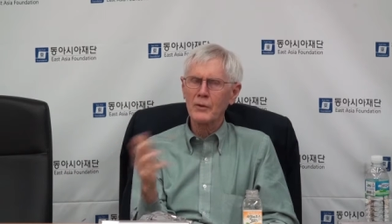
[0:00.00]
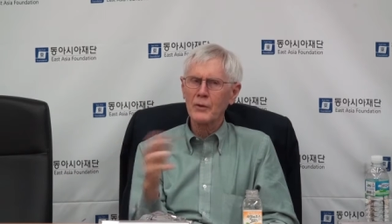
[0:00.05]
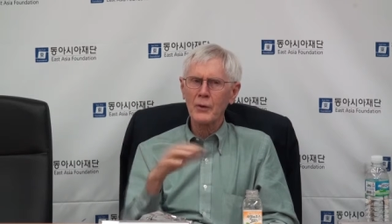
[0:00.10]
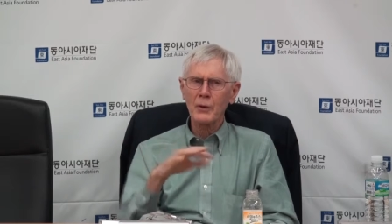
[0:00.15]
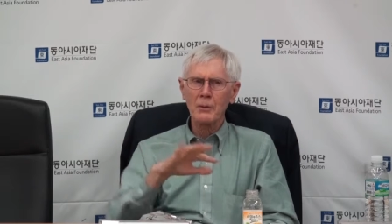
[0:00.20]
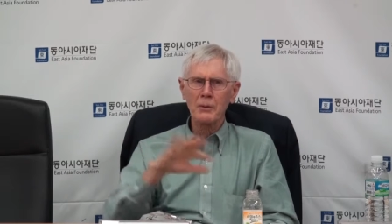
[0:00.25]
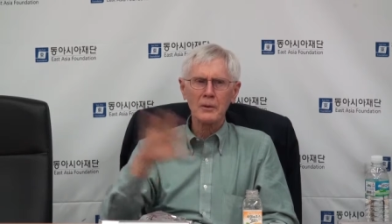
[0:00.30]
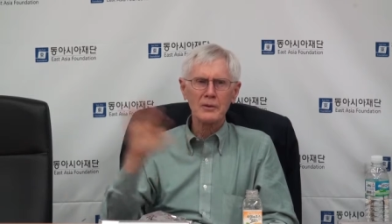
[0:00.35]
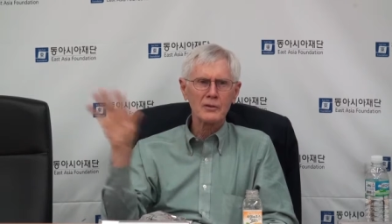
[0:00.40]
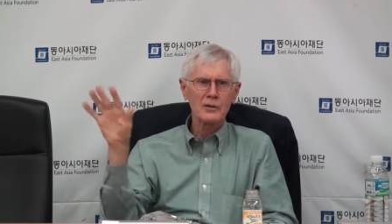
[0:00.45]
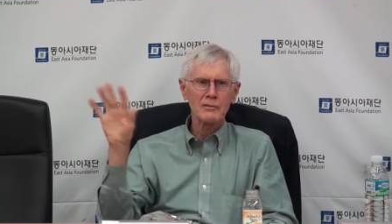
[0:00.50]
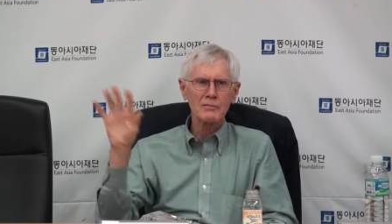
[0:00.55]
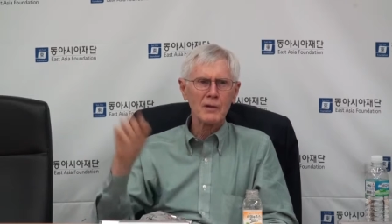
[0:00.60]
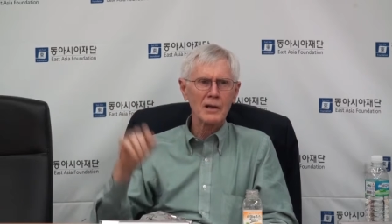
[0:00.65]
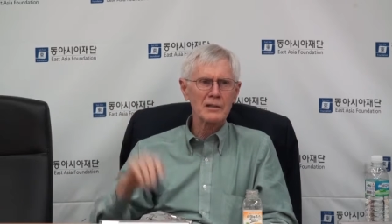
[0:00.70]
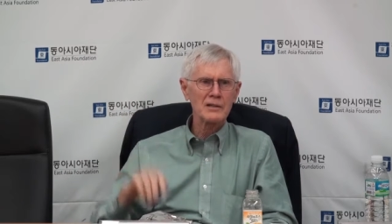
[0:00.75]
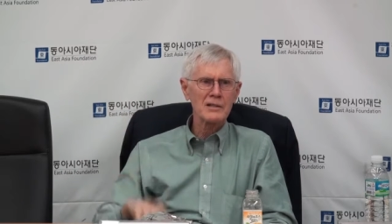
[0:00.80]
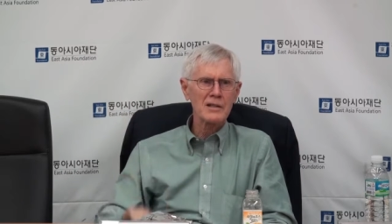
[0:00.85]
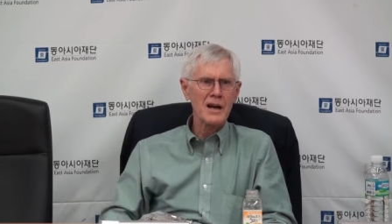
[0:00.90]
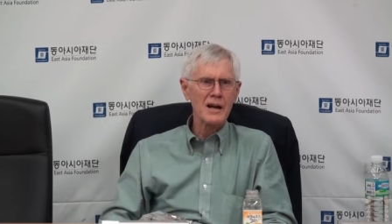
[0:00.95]
but there wasn't
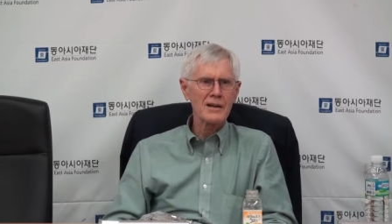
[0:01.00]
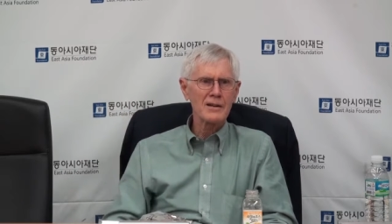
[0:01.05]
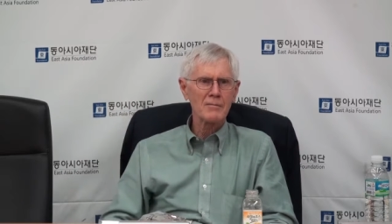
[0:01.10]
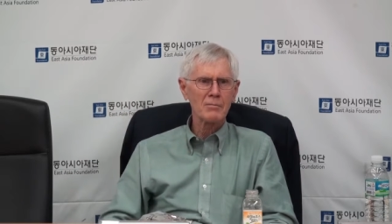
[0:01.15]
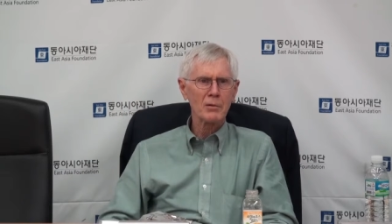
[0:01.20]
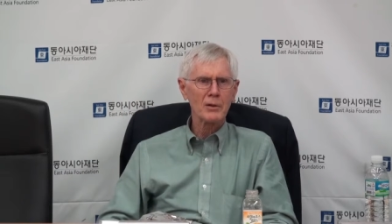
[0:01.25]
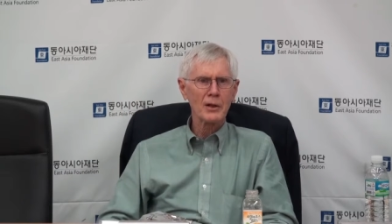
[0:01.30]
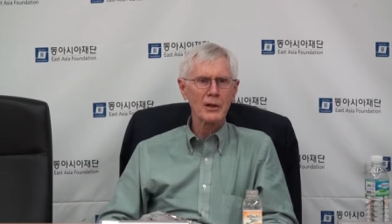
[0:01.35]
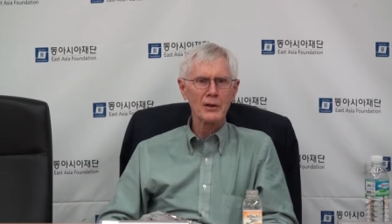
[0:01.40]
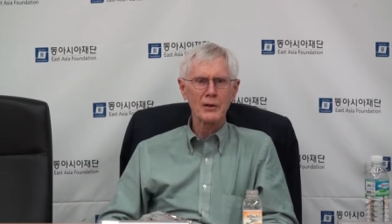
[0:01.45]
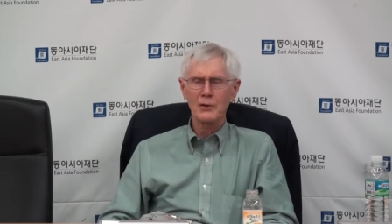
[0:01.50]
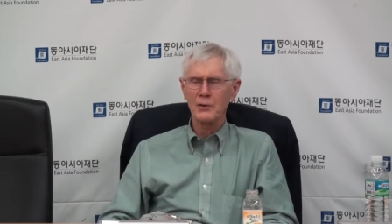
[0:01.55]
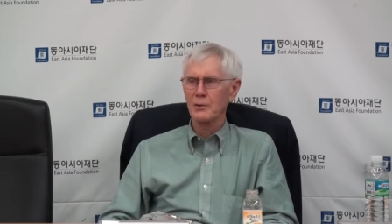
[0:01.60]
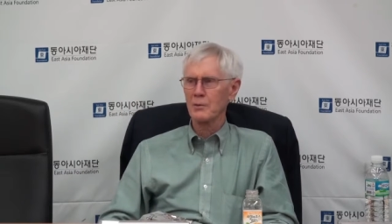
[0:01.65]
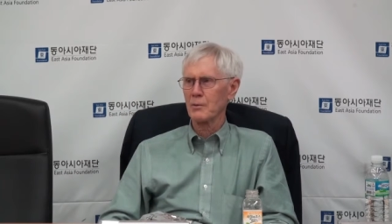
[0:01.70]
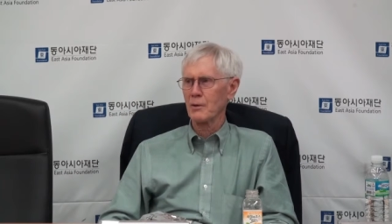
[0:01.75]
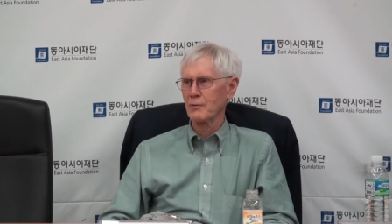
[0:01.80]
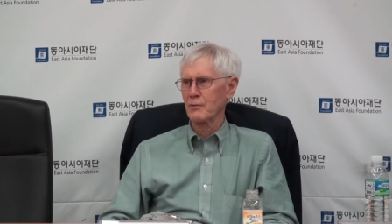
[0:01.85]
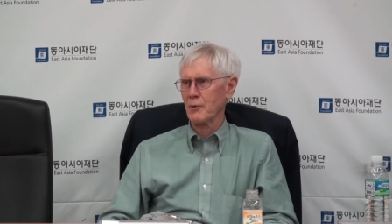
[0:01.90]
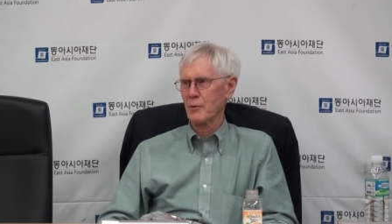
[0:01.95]
much sign of political
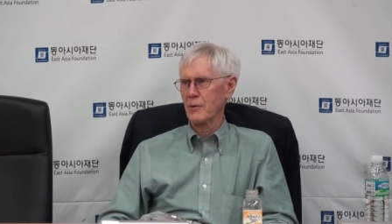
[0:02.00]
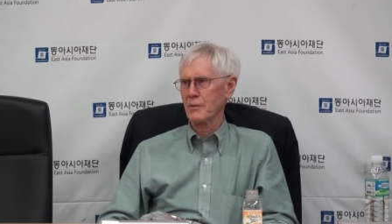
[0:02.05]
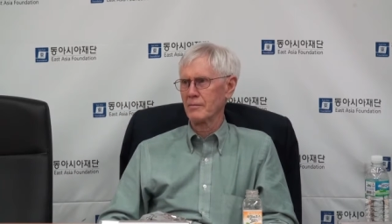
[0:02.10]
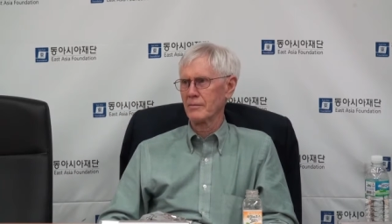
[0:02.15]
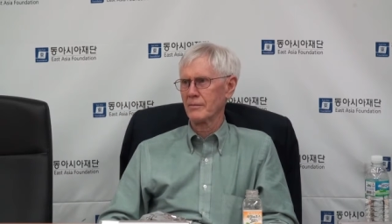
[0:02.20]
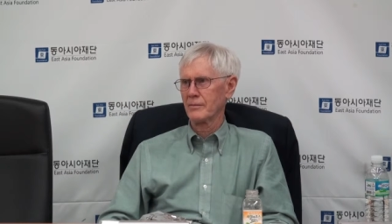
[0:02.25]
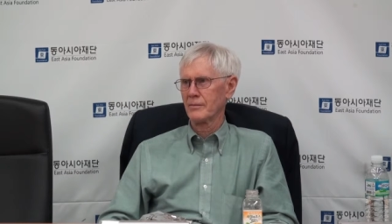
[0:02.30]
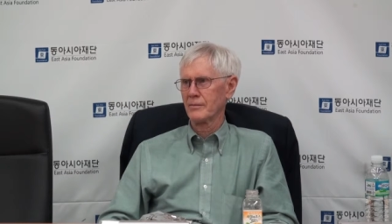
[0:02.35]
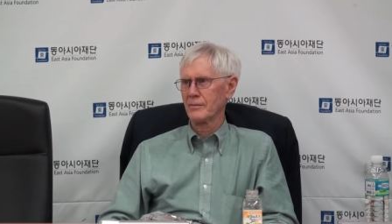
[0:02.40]
reform.